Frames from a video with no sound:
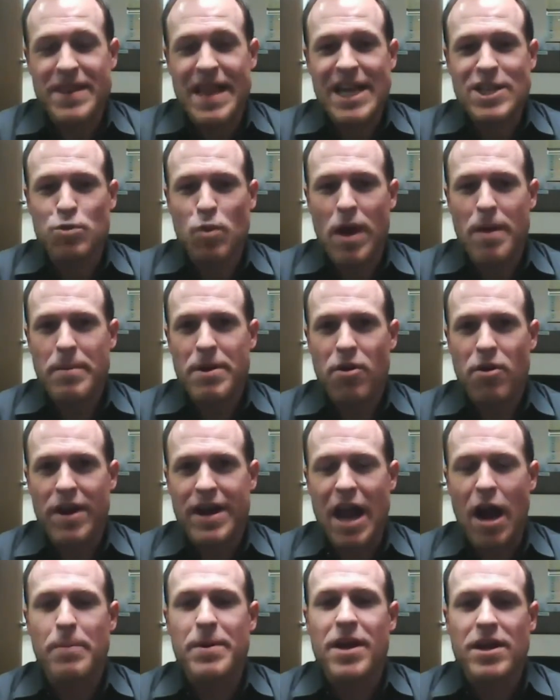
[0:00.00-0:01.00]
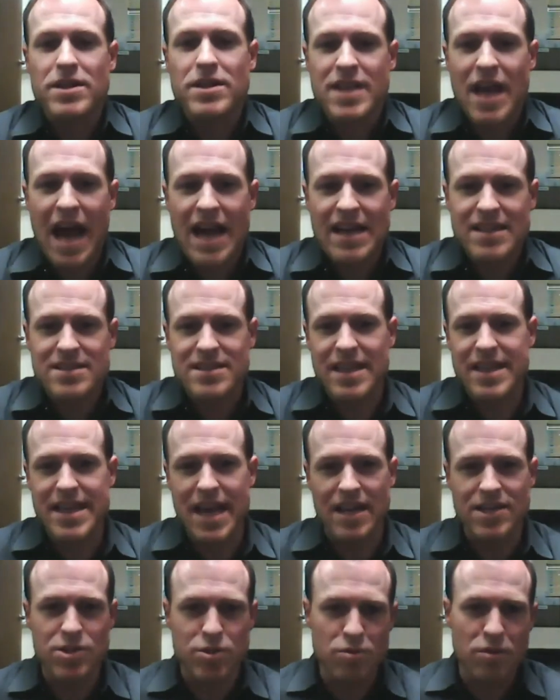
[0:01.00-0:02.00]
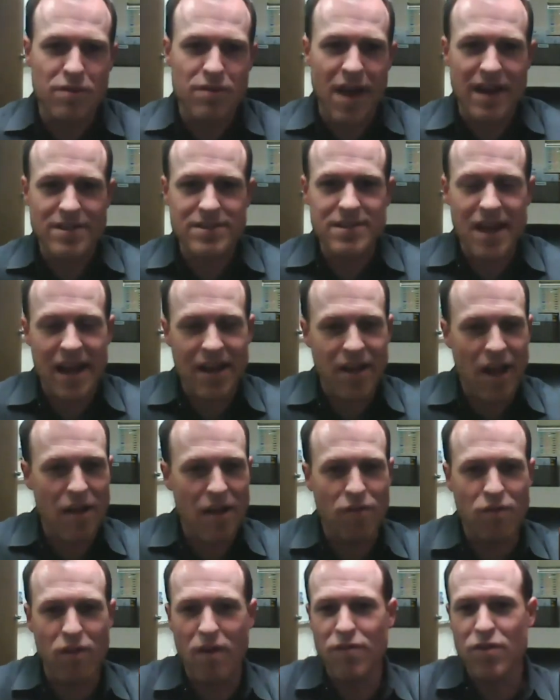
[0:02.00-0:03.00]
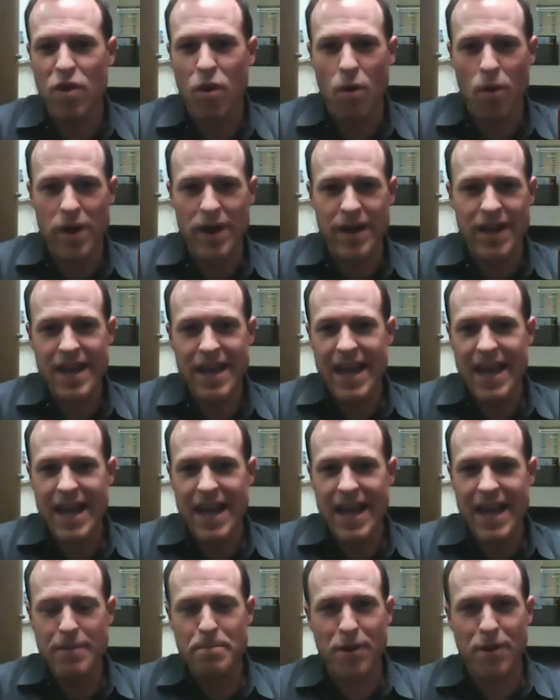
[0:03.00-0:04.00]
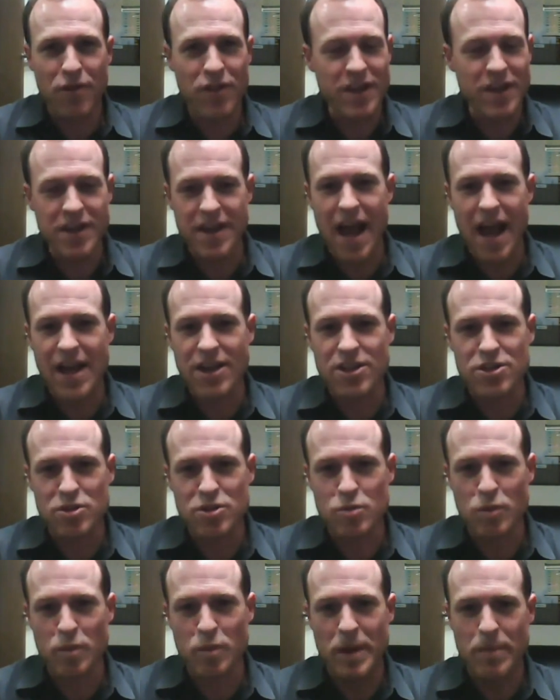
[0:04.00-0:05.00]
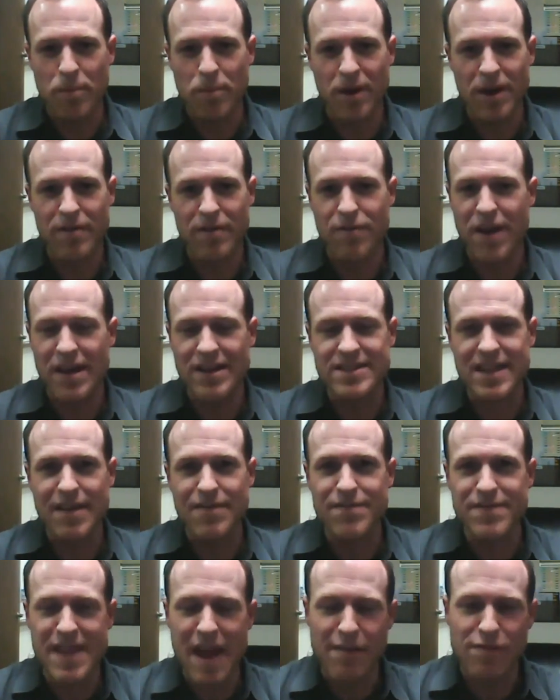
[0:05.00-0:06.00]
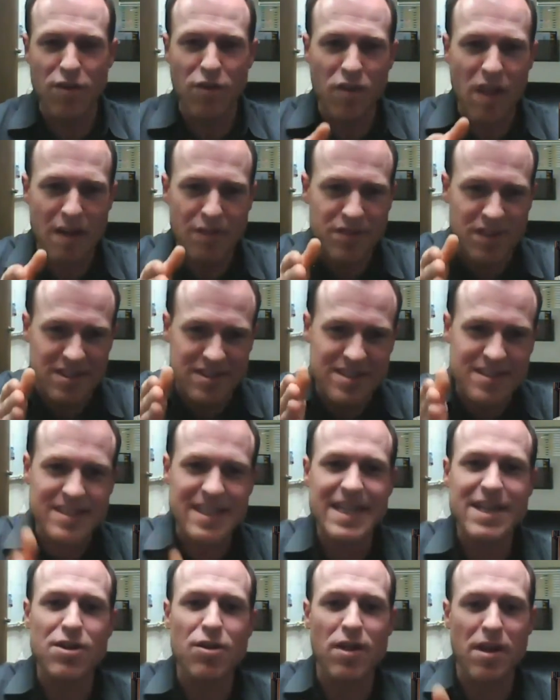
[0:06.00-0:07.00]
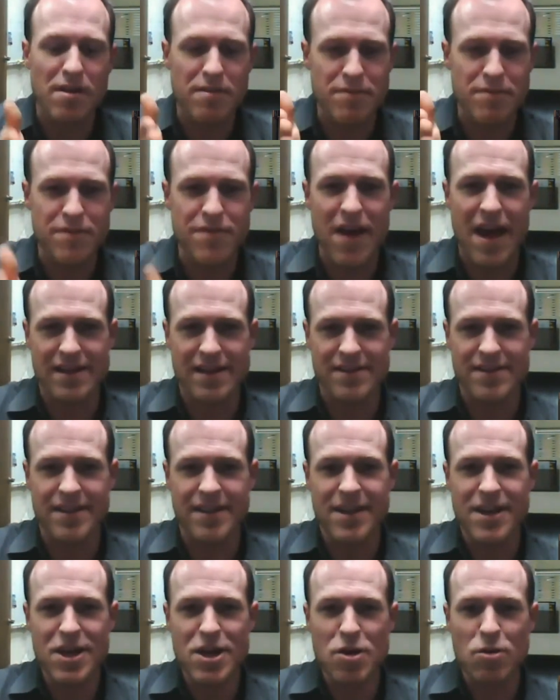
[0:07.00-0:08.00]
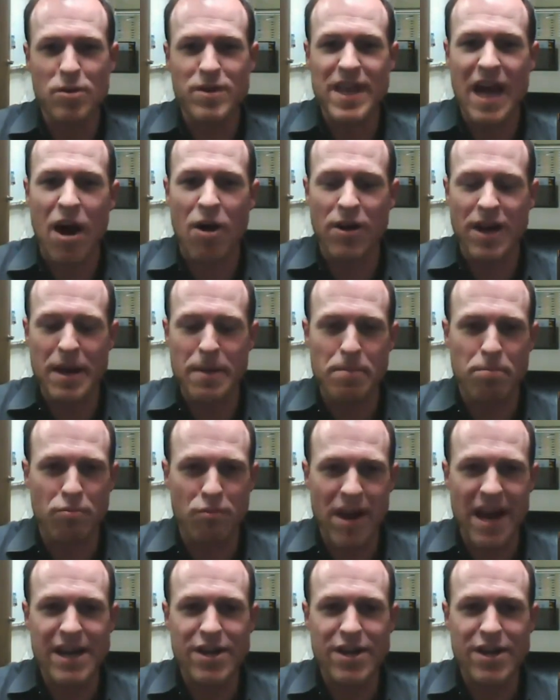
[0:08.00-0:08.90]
why I'm here right now, because I say yes to events. I love going and building connections with people at events. I've never left a single event without a brand new